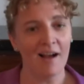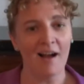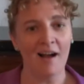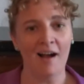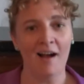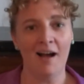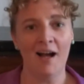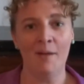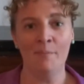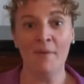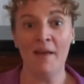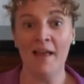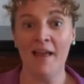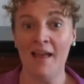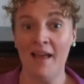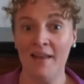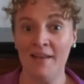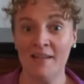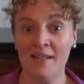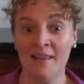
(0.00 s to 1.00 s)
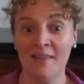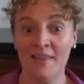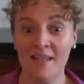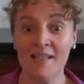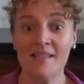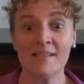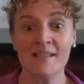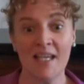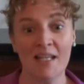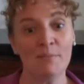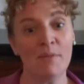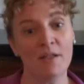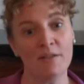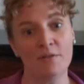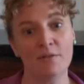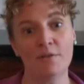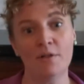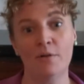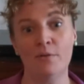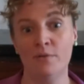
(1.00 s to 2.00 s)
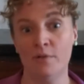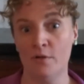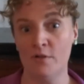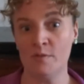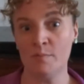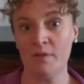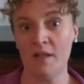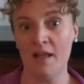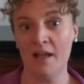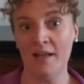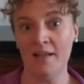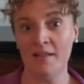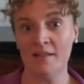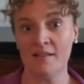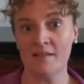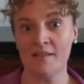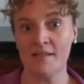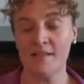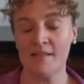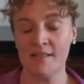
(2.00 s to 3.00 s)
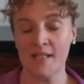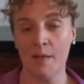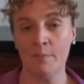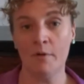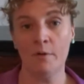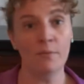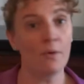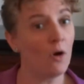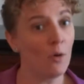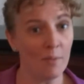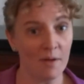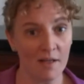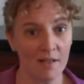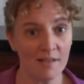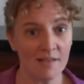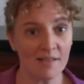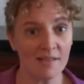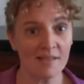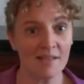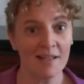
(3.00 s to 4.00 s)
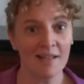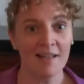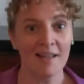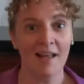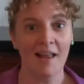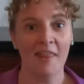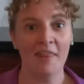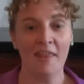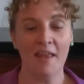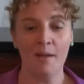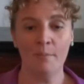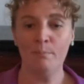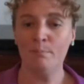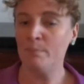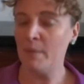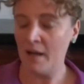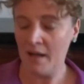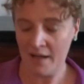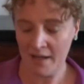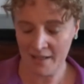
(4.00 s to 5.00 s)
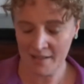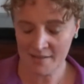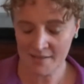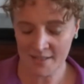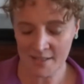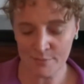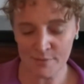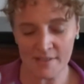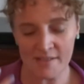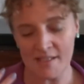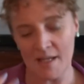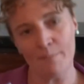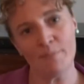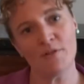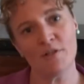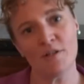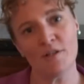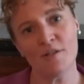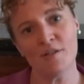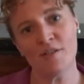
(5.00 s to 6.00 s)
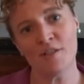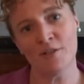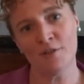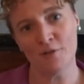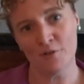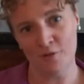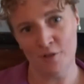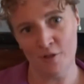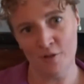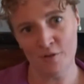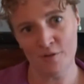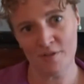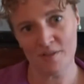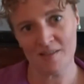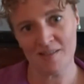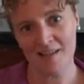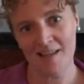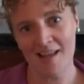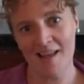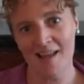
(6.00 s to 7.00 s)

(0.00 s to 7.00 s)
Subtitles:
And this can make you go nose blind to some aromas. They bind to the receptors in your nose,